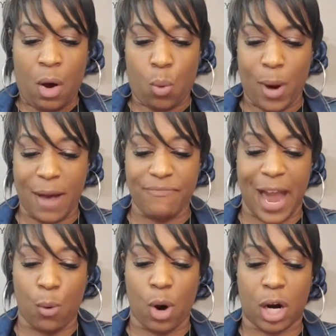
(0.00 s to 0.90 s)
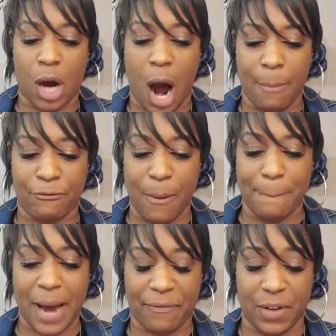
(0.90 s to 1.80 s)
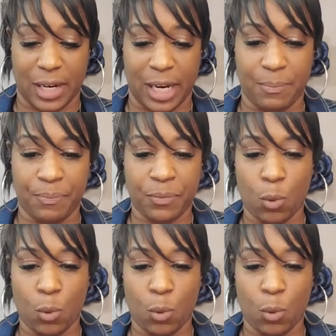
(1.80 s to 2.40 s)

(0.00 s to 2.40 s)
when they were come from Bethany,